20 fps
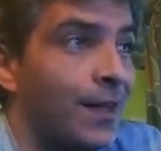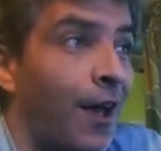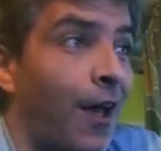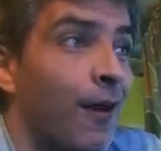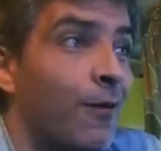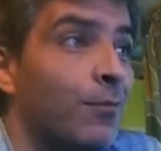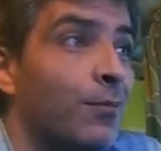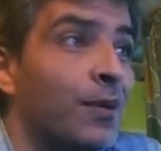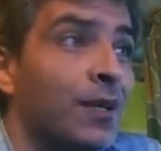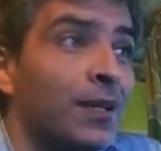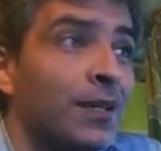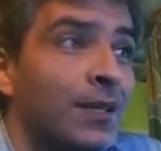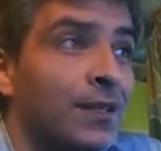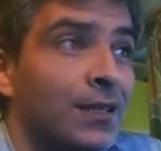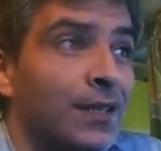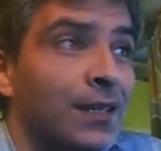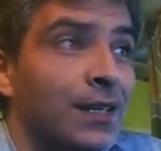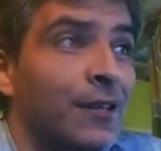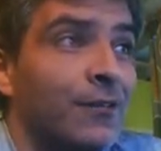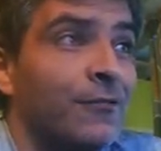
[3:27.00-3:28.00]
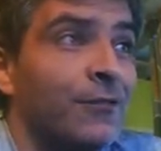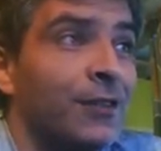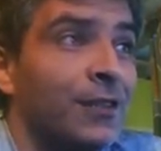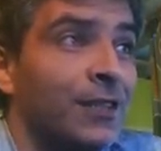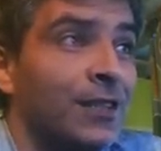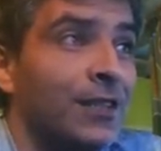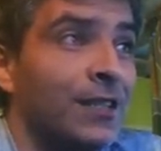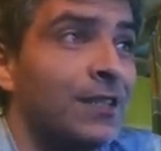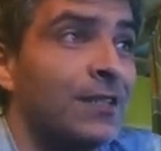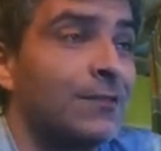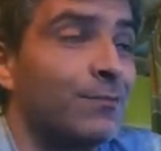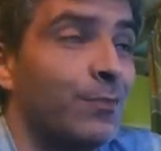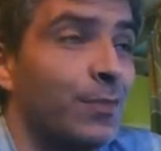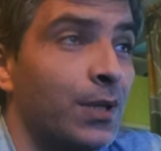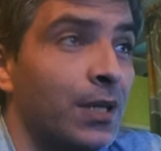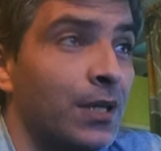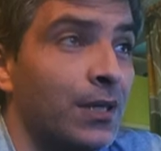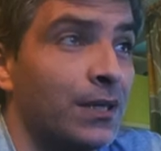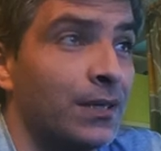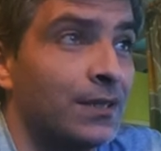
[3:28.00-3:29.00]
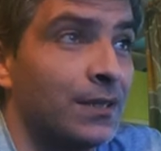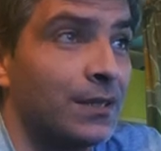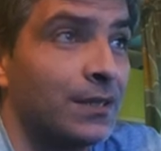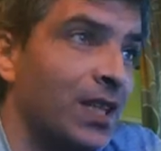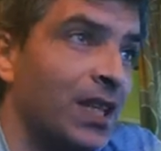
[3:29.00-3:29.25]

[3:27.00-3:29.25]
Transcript: upgraded leveling experience.